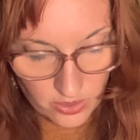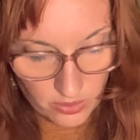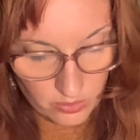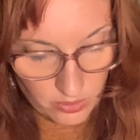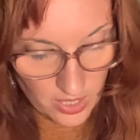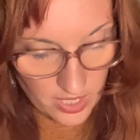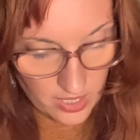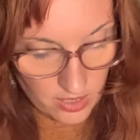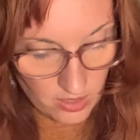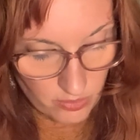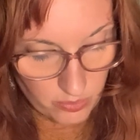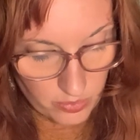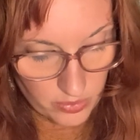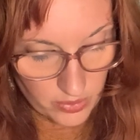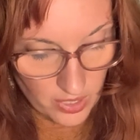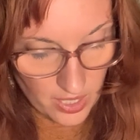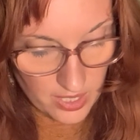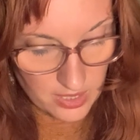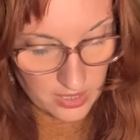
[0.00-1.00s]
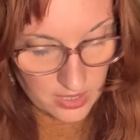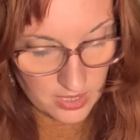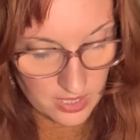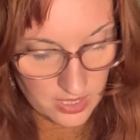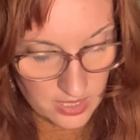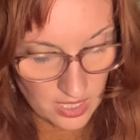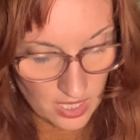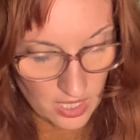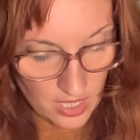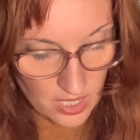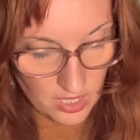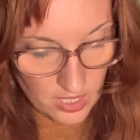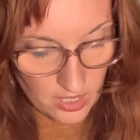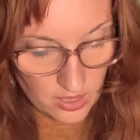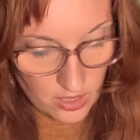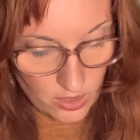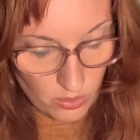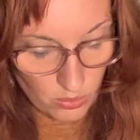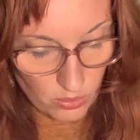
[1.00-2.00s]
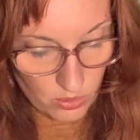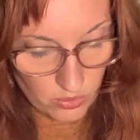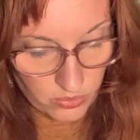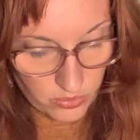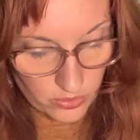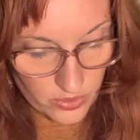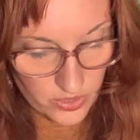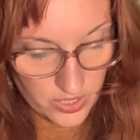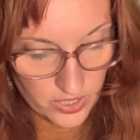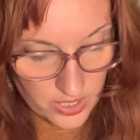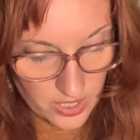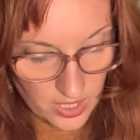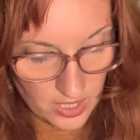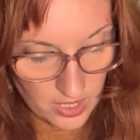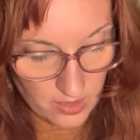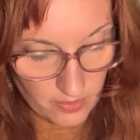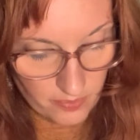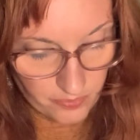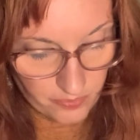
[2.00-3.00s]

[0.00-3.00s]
a ray of brightness on the awful sea,